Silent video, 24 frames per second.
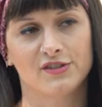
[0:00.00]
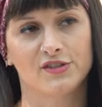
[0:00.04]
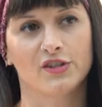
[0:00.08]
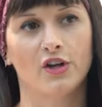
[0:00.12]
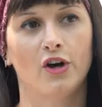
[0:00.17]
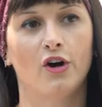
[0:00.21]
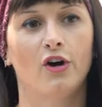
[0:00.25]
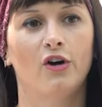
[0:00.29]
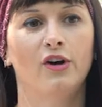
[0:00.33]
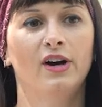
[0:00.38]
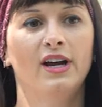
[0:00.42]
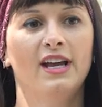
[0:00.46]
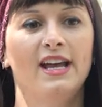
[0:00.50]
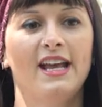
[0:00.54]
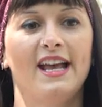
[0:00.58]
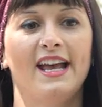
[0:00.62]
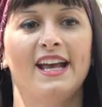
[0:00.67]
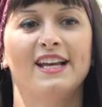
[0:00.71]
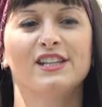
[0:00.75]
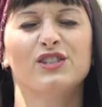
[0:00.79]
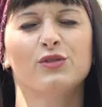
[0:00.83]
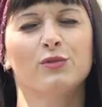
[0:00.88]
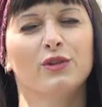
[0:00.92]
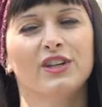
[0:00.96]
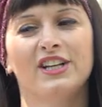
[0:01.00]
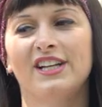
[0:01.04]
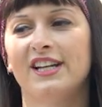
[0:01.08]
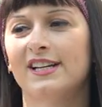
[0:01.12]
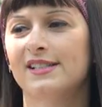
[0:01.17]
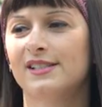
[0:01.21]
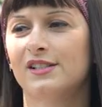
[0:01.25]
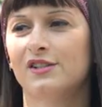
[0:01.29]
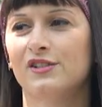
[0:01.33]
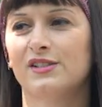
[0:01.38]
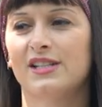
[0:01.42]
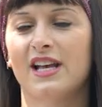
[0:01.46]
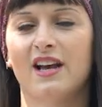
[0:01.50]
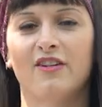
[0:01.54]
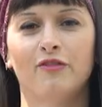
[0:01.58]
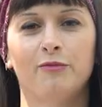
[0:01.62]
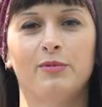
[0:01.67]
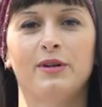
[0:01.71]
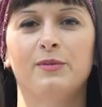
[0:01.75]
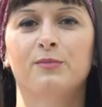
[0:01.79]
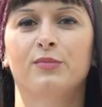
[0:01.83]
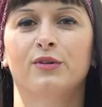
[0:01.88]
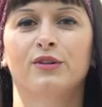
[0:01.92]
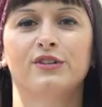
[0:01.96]
Sure. So it's really nice to just have
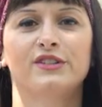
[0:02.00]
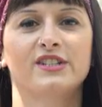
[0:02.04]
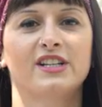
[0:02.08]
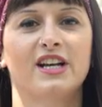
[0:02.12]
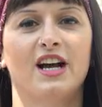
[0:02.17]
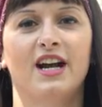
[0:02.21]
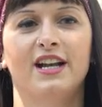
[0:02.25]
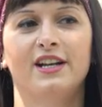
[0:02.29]
people to